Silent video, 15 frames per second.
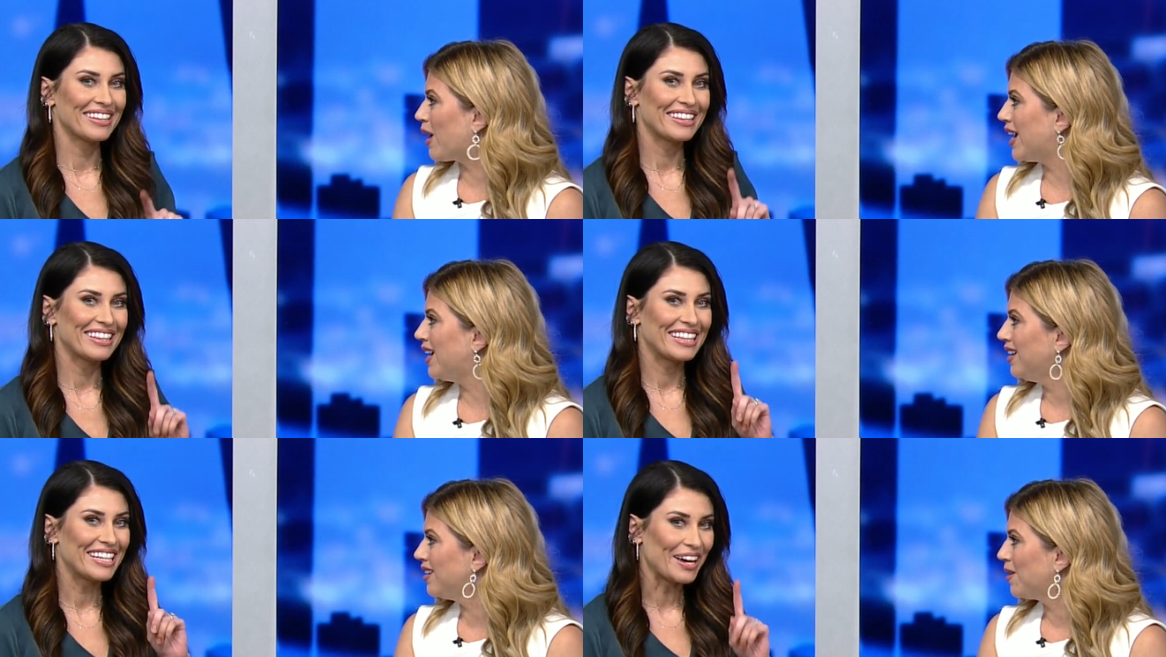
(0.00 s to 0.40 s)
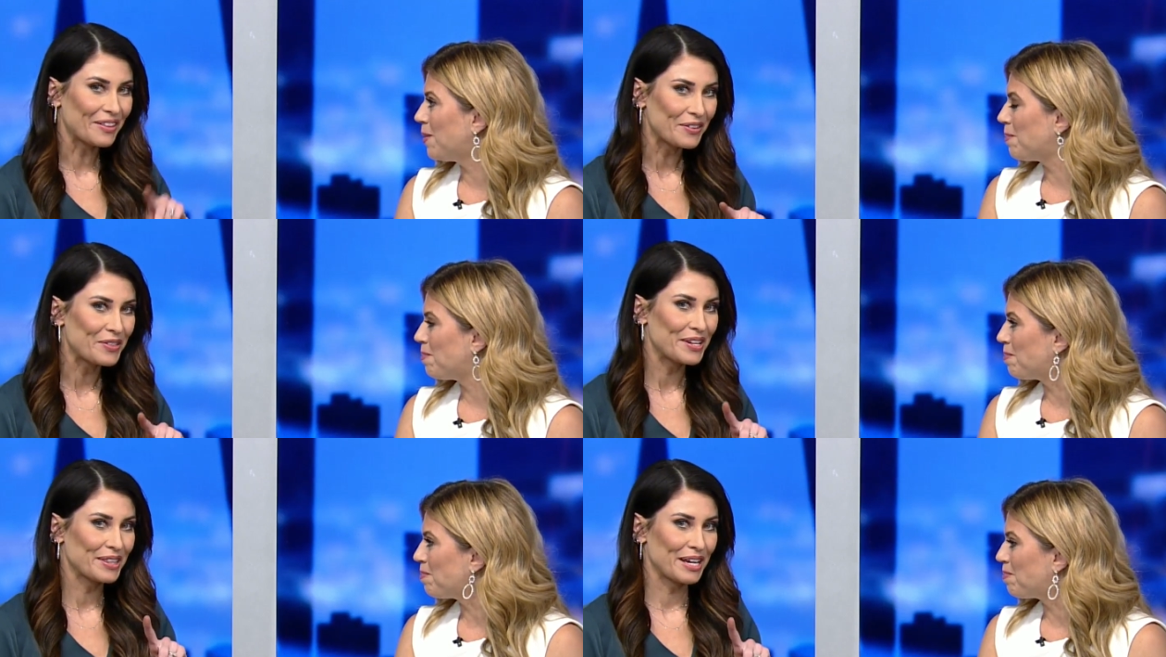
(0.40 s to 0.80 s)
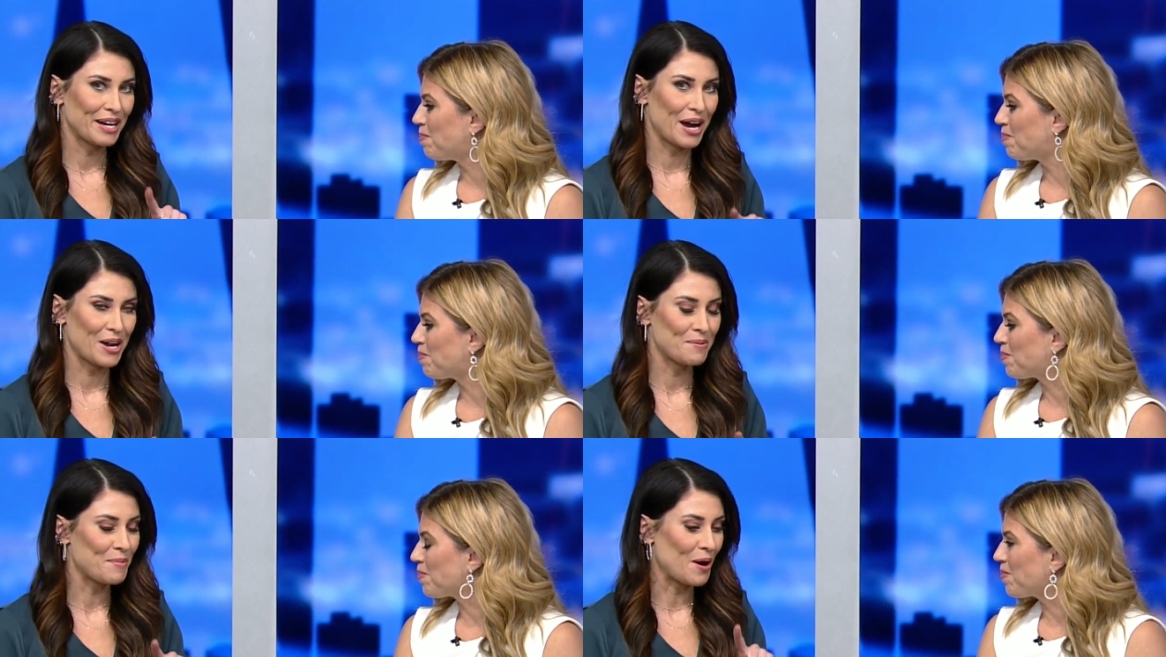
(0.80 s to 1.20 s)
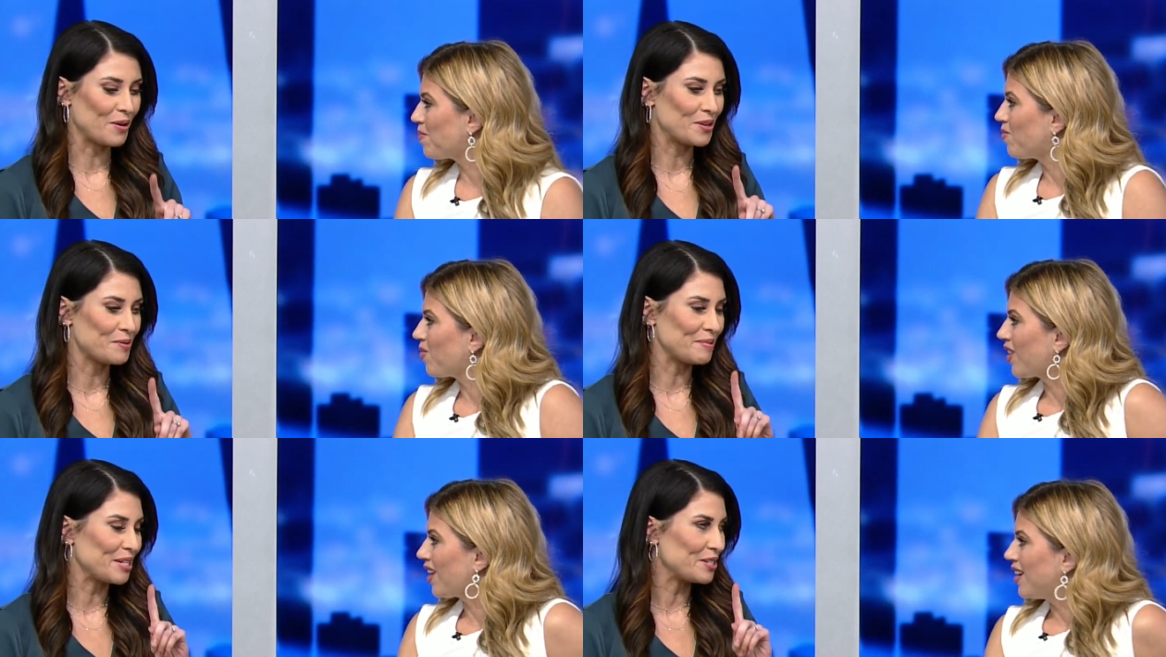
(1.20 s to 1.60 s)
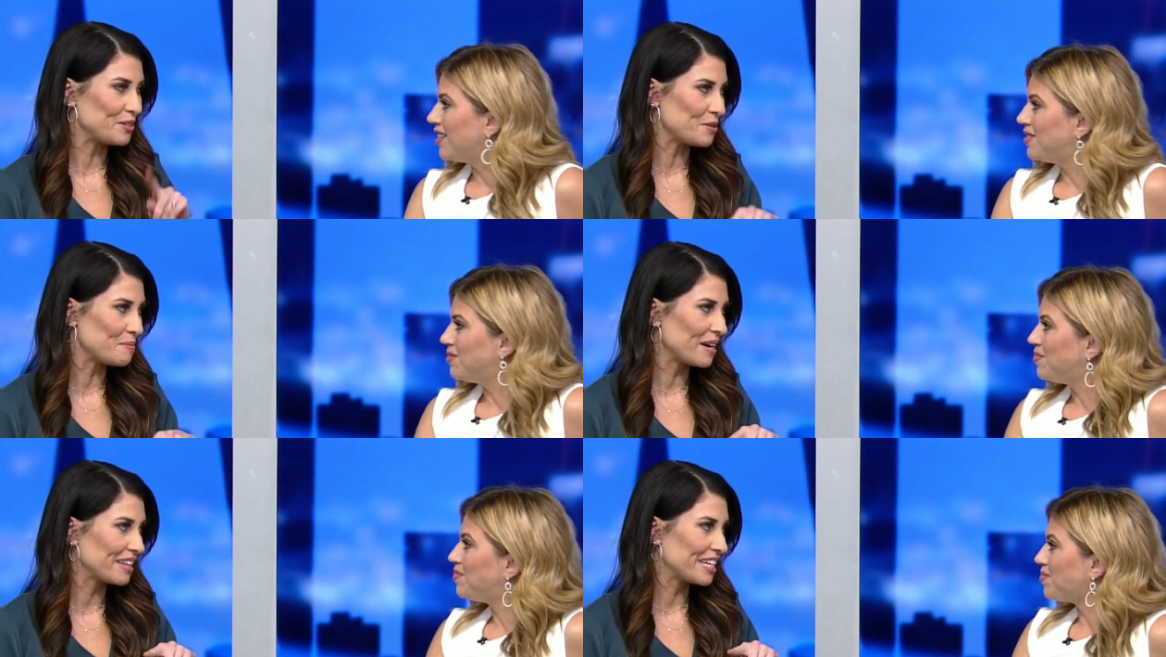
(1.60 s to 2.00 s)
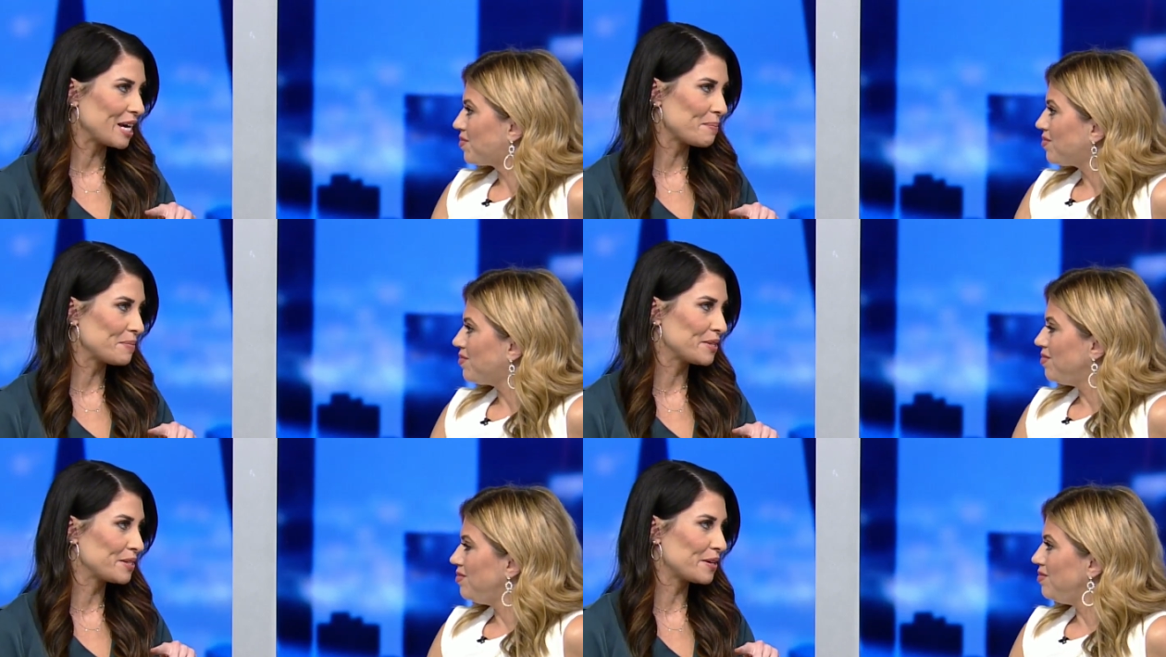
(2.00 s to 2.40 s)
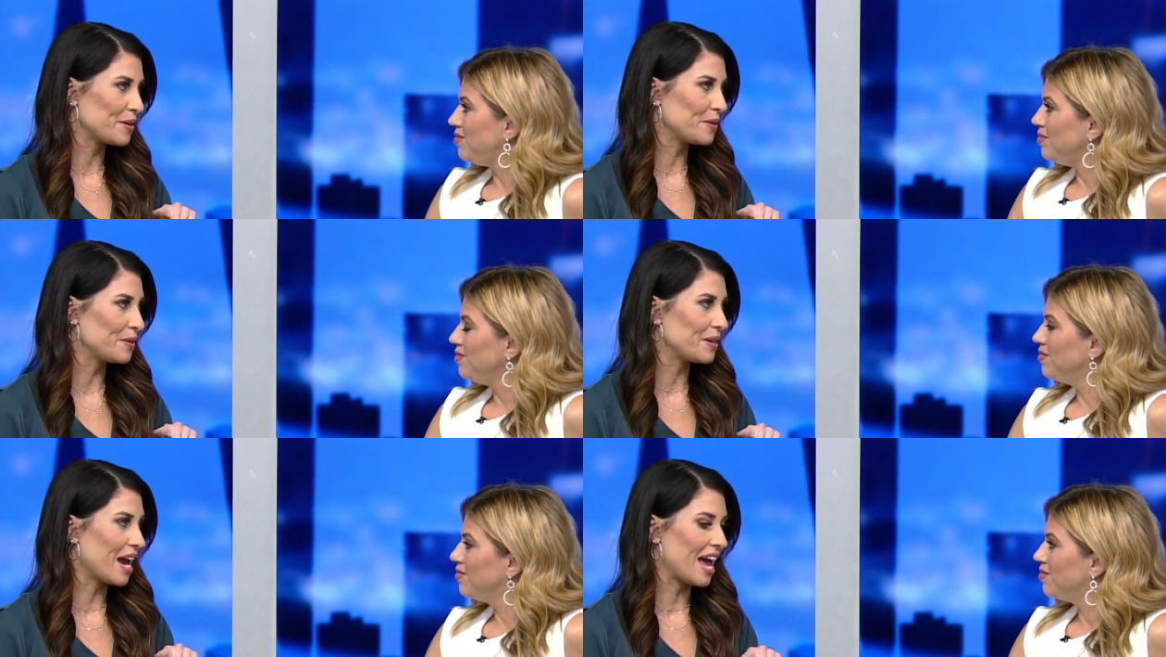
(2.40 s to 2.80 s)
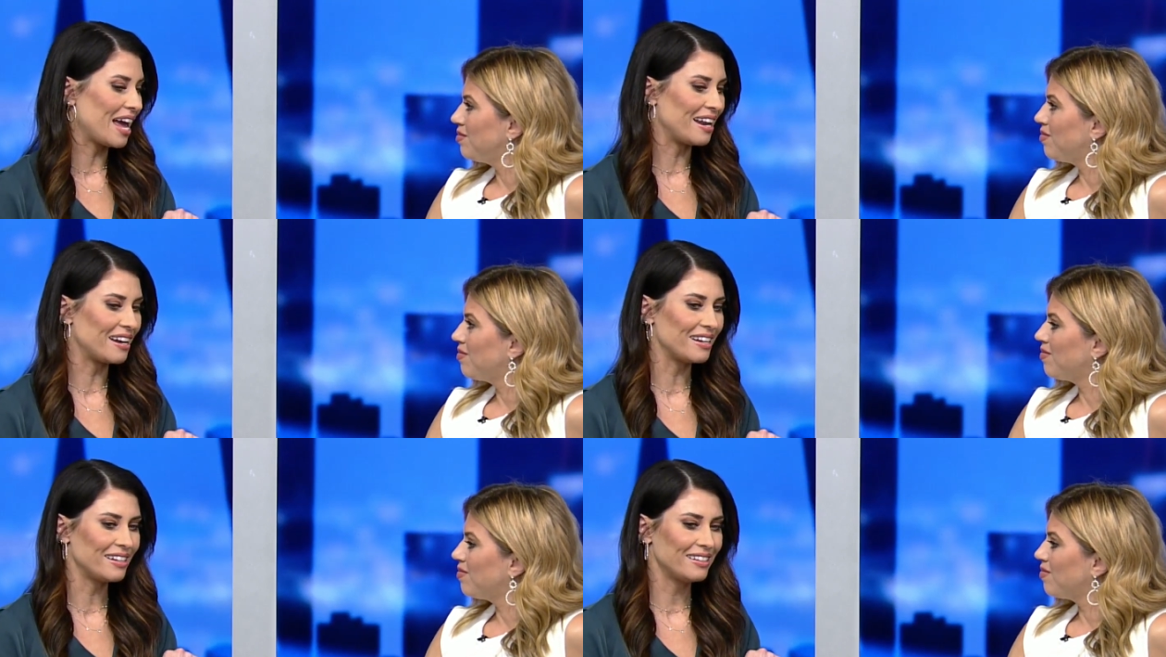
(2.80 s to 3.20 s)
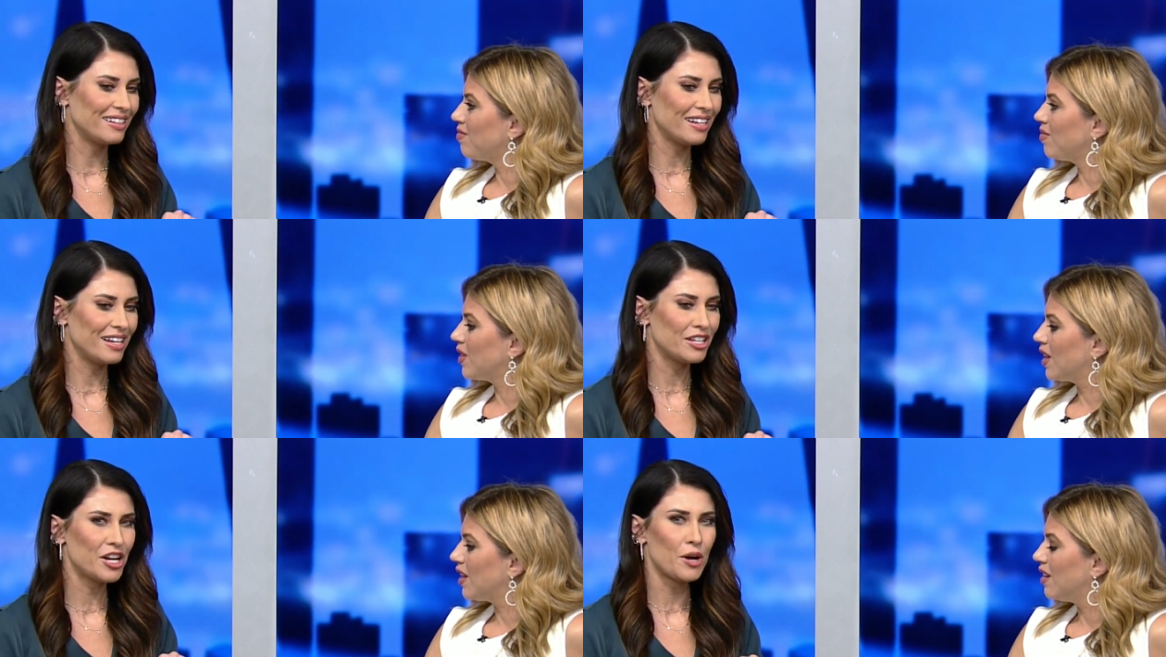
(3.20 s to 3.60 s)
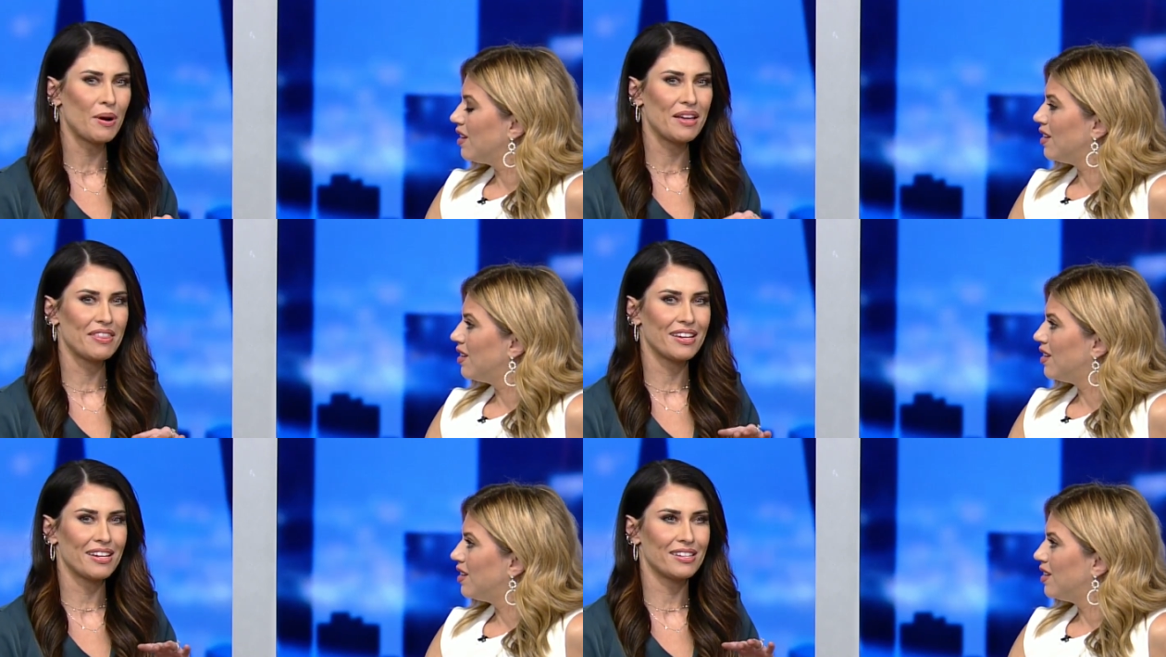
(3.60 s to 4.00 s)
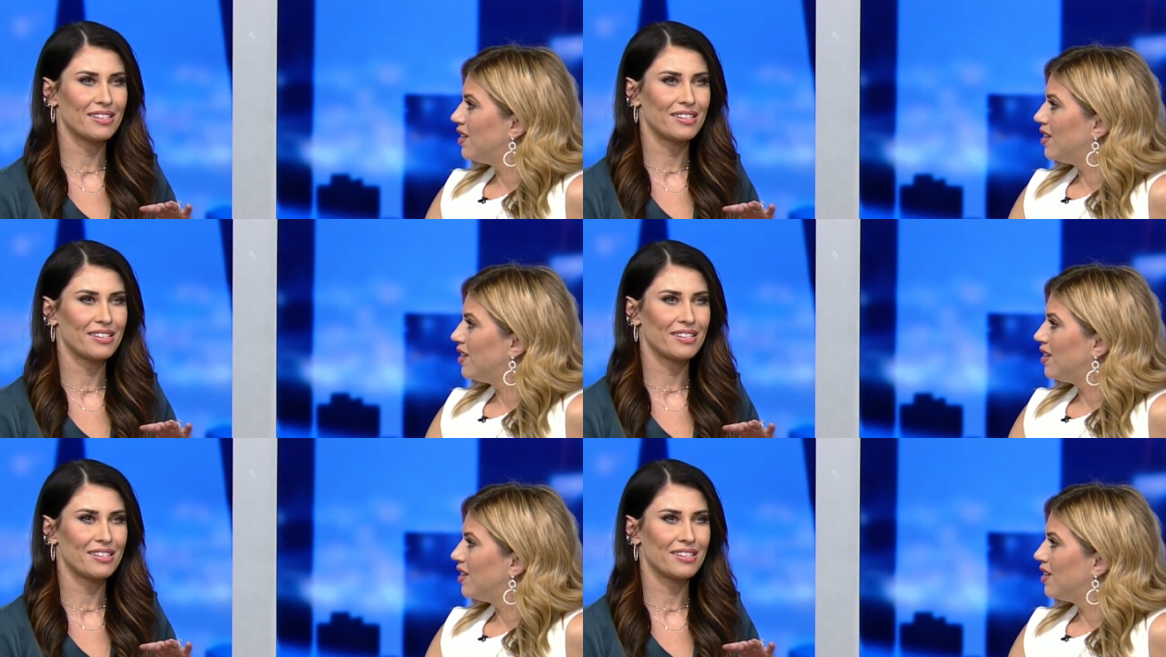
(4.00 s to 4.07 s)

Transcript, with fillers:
Speaker 1: right? The other thing that kind of bothered me too about the episode and you know, I think